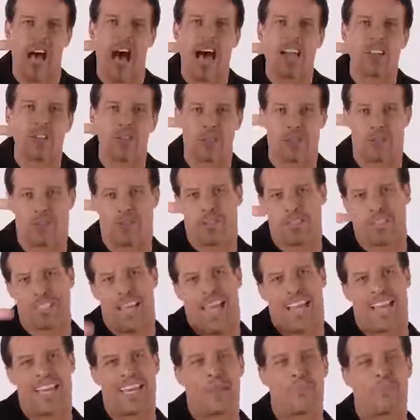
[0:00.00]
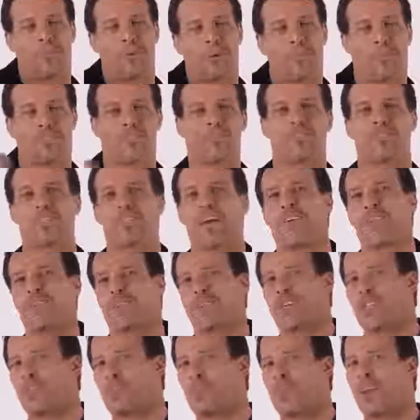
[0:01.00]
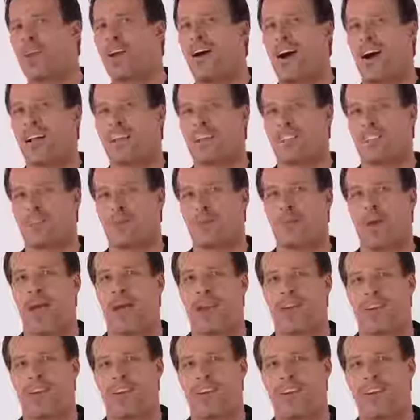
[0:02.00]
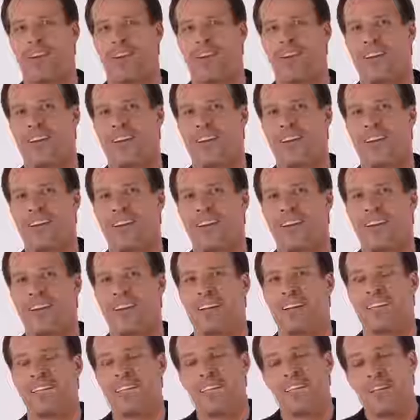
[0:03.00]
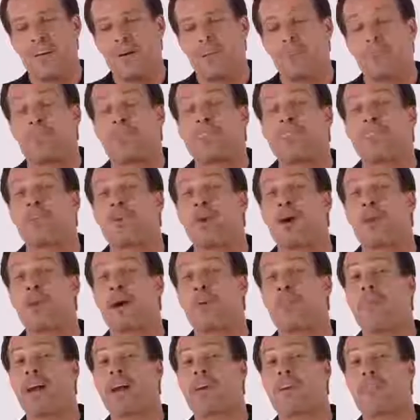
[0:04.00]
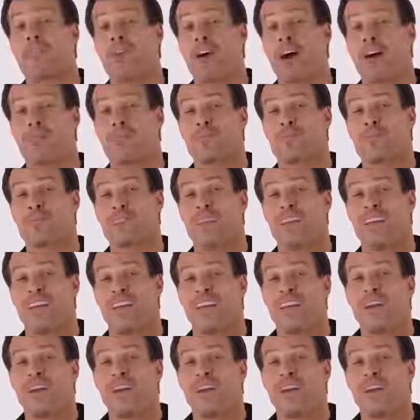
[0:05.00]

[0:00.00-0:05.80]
100th of a second, he pushed himself just beyond his competitor. But you know about Michael Phelps?